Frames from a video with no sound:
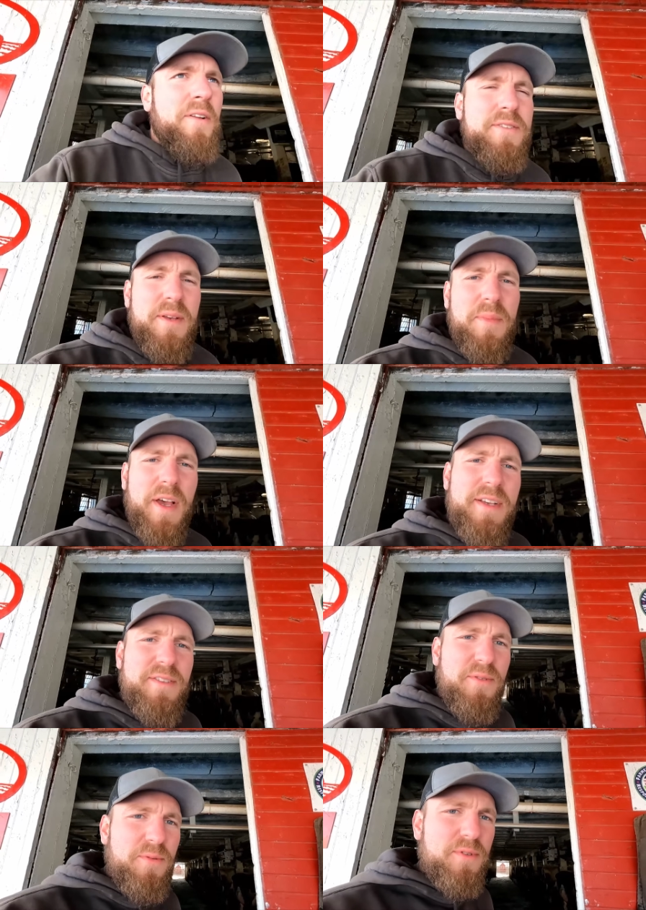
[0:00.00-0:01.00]
I know some
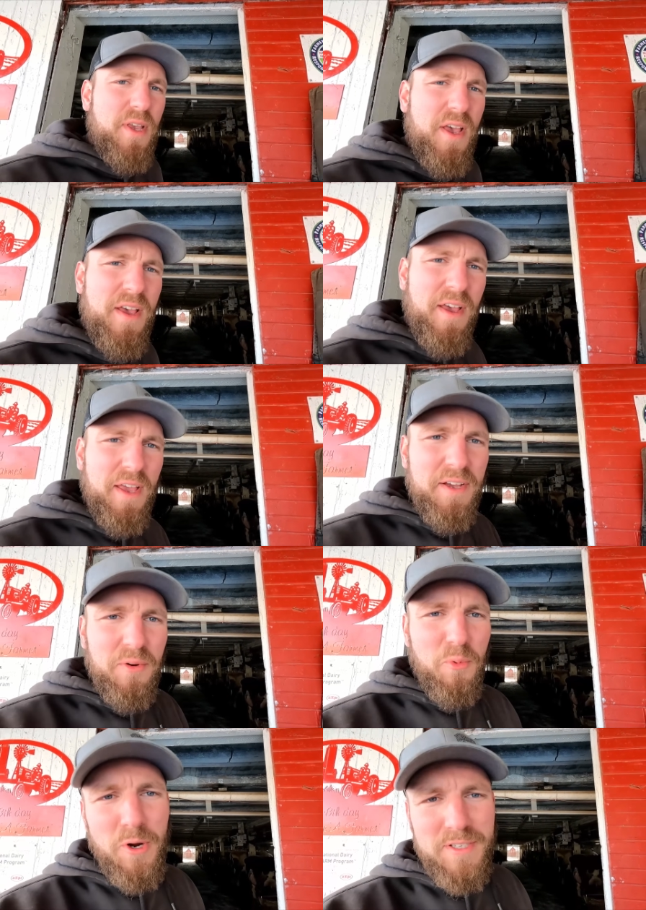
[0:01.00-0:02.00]
guys use
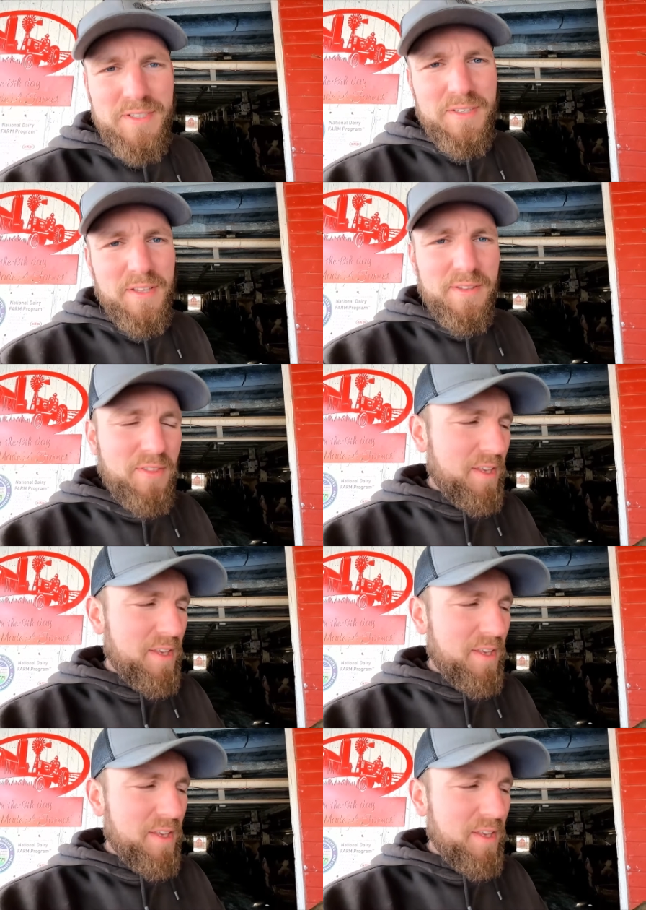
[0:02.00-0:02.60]
ankle bracelet